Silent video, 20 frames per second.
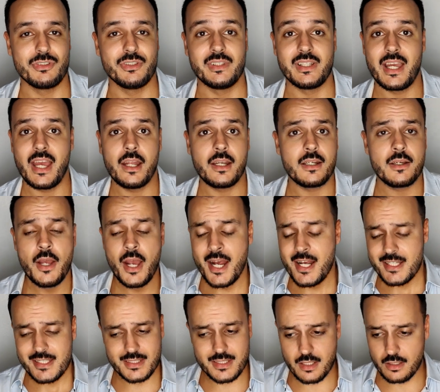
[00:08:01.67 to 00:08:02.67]
really. And
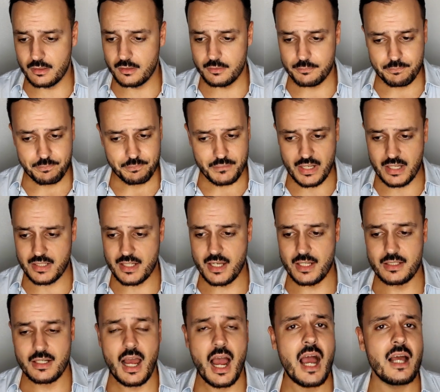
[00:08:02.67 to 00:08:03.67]
still,
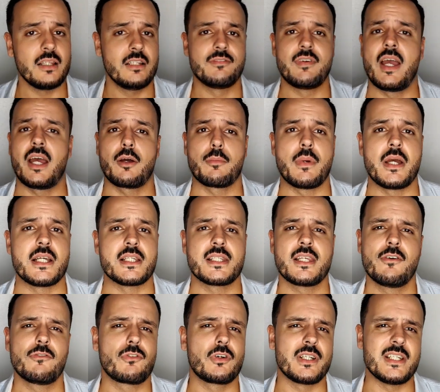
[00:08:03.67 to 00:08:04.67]
again, I love
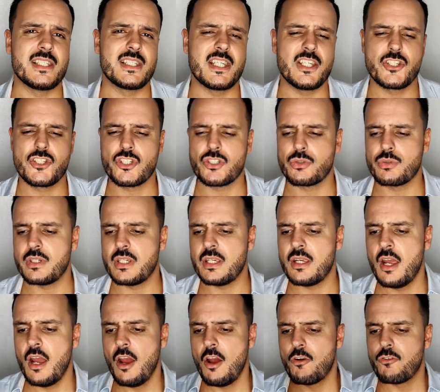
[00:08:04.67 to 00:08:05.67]
Hermes for his
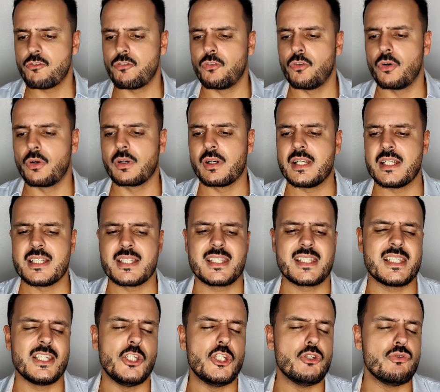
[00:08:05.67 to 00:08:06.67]
history, for
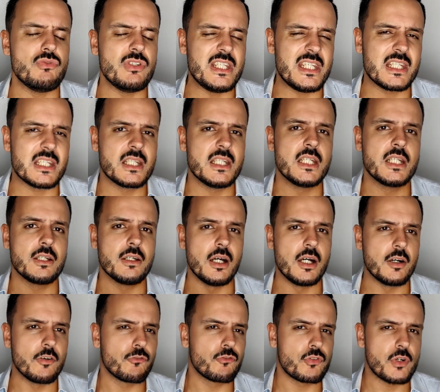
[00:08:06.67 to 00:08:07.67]
its unique
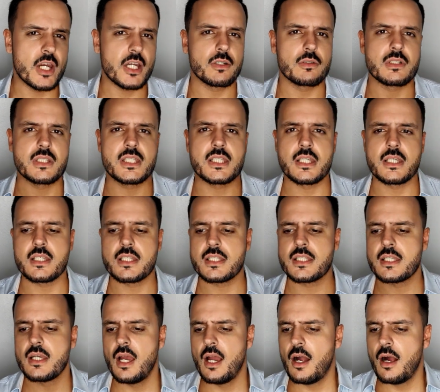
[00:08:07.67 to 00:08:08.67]
uh,
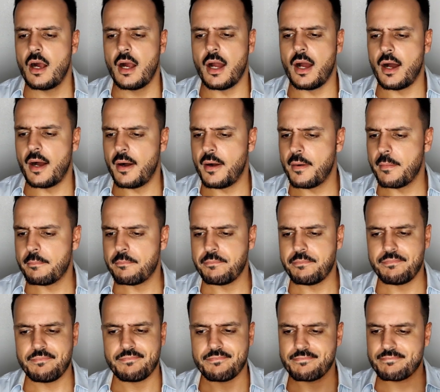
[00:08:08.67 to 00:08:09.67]
fragrances.
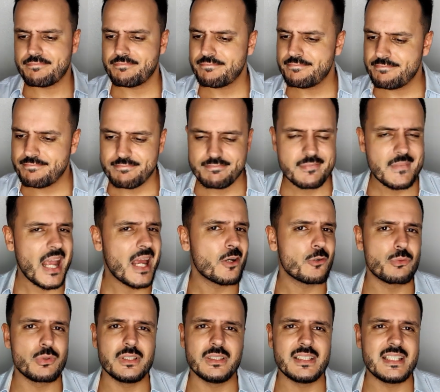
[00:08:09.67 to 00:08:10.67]
Um,
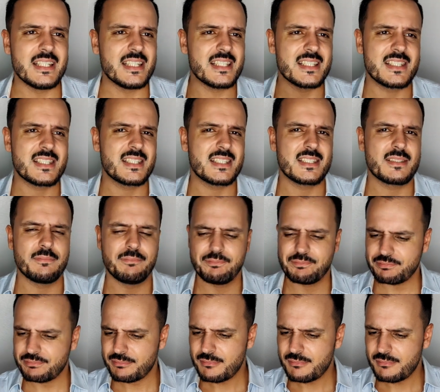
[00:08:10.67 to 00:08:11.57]
really, it's